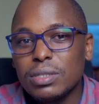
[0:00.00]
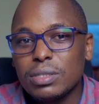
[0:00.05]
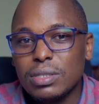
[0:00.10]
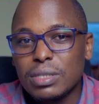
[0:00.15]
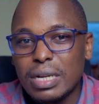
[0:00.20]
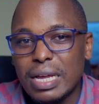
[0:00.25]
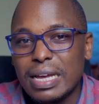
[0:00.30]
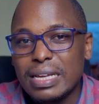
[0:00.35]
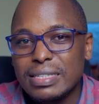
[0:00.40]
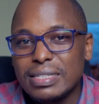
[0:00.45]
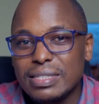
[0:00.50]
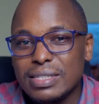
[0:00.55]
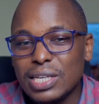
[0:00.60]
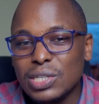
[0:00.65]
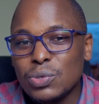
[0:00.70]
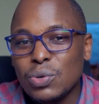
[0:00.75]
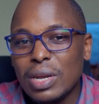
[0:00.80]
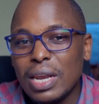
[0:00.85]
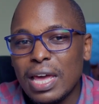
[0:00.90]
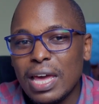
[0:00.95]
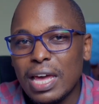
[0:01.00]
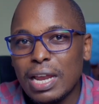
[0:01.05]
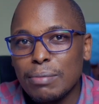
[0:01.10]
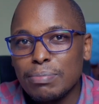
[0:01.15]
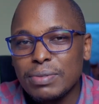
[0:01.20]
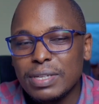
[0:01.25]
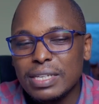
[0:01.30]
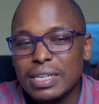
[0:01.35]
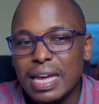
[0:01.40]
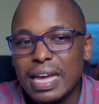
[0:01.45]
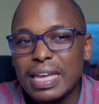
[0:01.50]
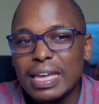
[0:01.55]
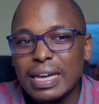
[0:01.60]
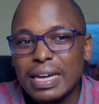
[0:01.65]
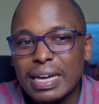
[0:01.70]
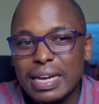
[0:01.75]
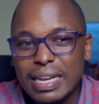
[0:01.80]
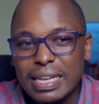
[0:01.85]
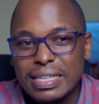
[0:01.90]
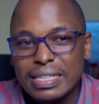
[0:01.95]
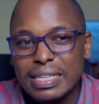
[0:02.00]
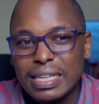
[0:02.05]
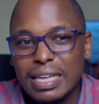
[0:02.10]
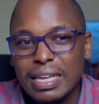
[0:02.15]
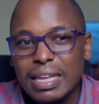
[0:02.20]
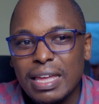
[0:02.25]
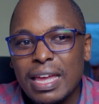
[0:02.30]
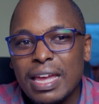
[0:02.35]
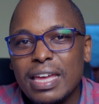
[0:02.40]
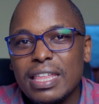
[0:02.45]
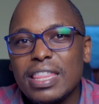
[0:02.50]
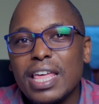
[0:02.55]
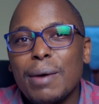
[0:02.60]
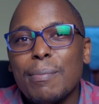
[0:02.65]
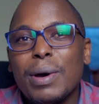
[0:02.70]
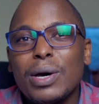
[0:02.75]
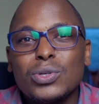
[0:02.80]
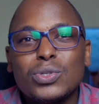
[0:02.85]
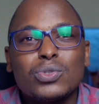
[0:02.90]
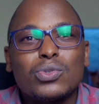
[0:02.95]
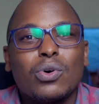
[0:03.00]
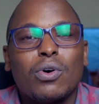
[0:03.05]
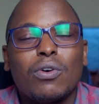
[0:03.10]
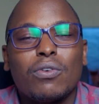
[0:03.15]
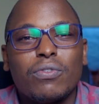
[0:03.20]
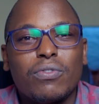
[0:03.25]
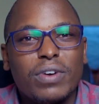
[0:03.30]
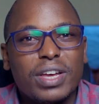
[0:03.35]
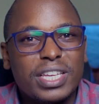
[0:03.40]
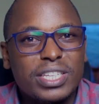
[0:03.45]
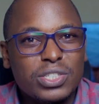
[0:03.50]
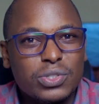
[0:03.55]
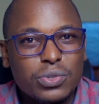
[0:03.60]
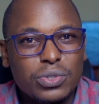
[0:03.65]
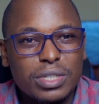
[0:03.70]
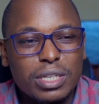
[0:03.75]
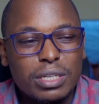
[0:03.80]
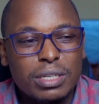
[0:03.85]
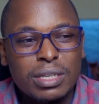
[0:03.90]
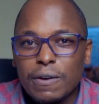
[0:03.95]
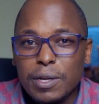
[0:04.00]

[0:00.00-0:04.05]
drugs that will help in increasing the amount of estrogen.